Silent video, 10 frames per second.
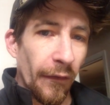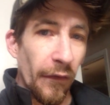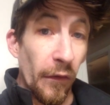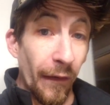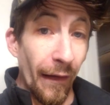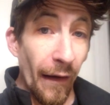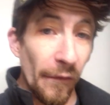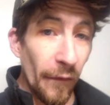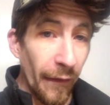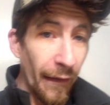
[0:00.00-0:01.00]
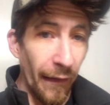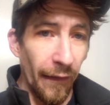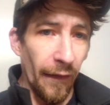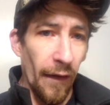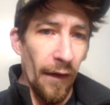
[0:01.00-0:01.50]
You can actually get,
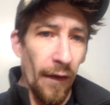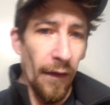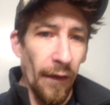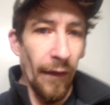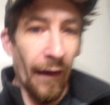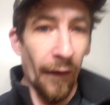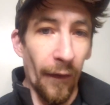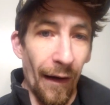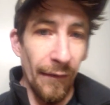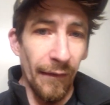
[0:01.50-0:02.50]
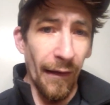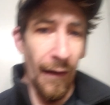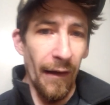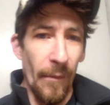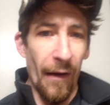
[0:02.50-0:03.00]
now I say
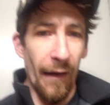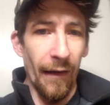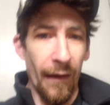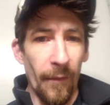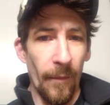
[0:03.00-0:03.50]
eBay.